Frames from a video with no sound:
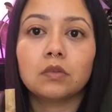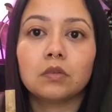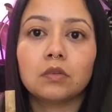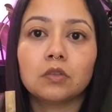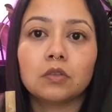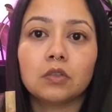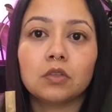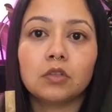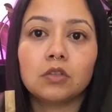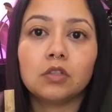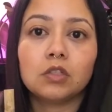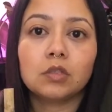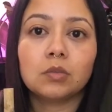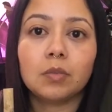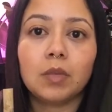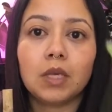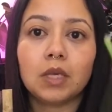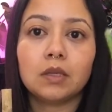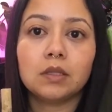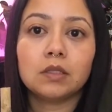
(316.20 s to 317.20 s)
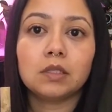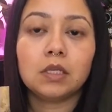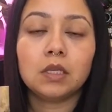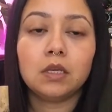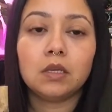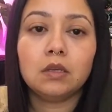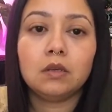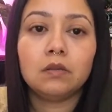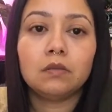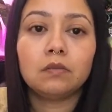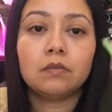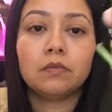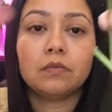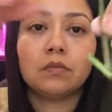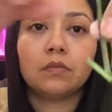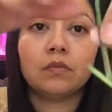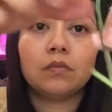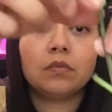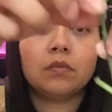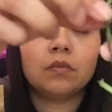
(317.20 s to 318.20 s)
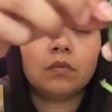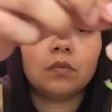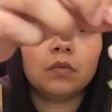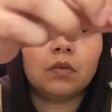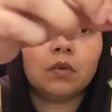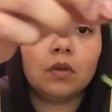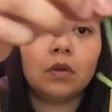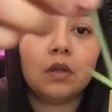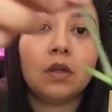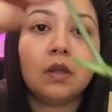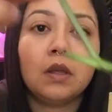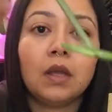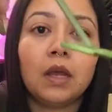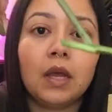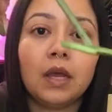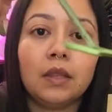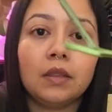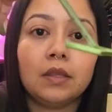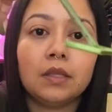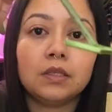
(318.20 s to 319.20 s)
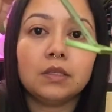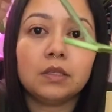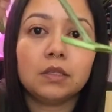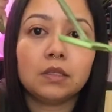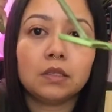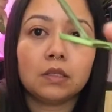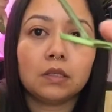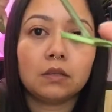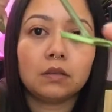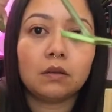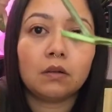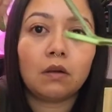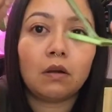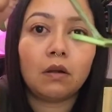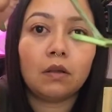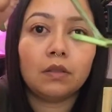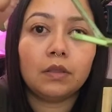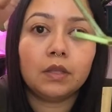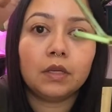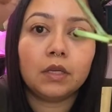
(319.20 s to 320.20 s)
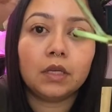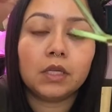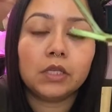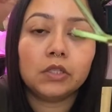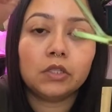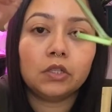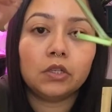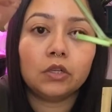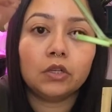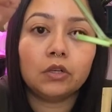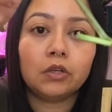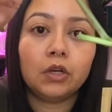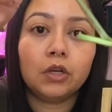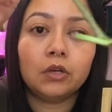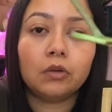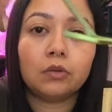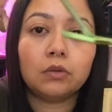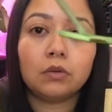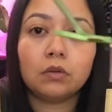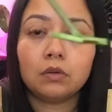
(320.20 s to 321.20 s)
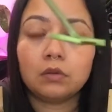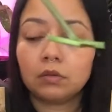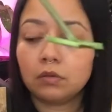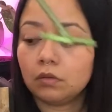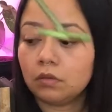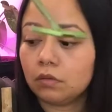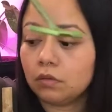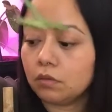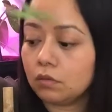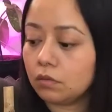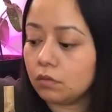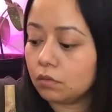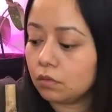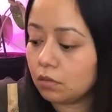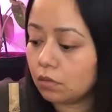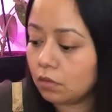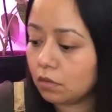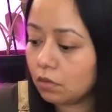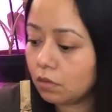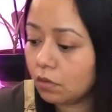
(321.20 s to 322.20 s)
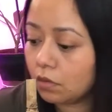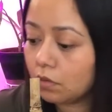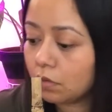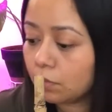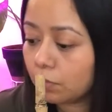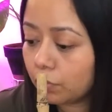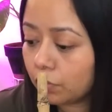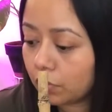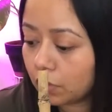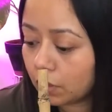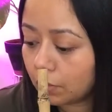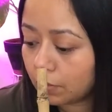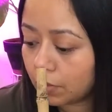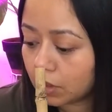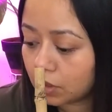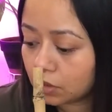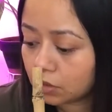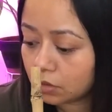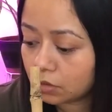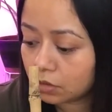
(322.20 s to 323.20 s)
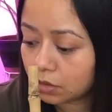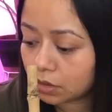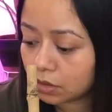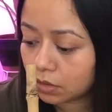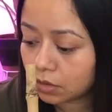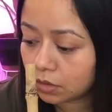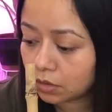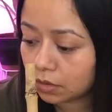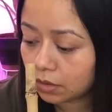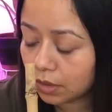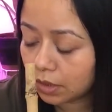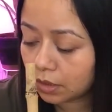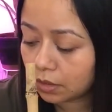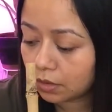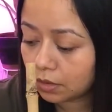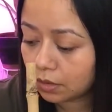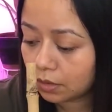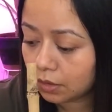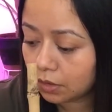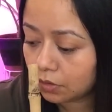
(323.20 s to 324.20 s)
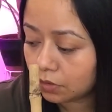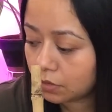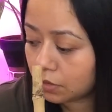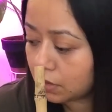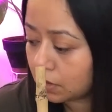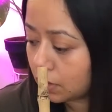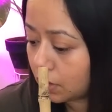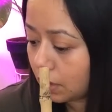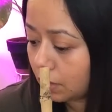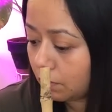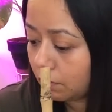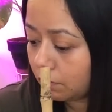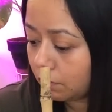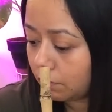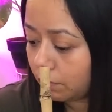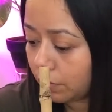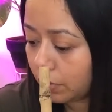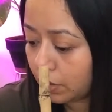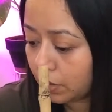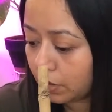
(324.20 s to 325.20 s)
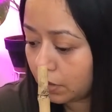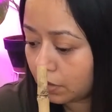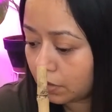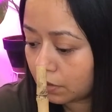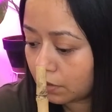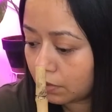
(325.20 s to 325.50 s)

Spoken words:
So you just make a T, and this is called the internode. Pretty much just like the little stem part.